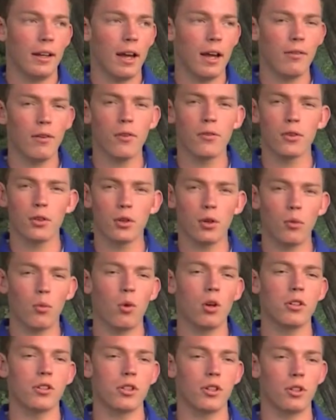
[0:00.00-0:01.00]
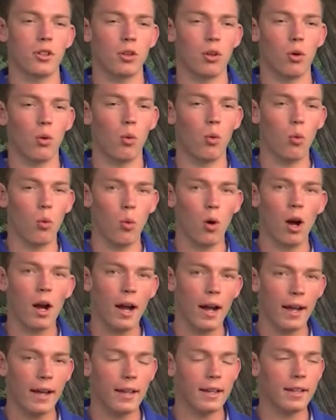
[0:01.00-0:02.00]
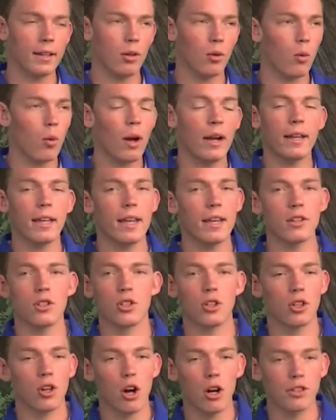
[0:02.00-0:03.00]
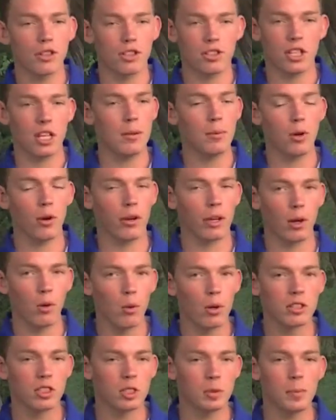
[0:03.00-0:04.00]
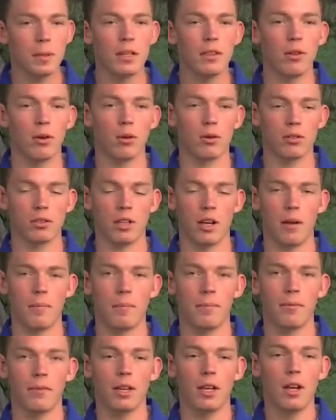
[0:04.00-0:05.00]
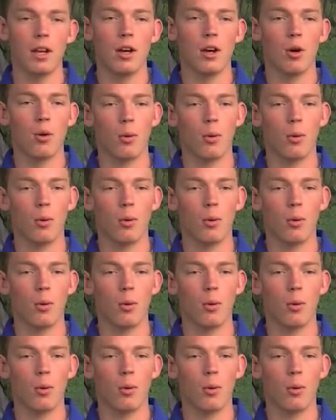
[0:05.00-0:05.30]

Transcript: have you ever wondered why can't your car just keep going at one speed the whole time?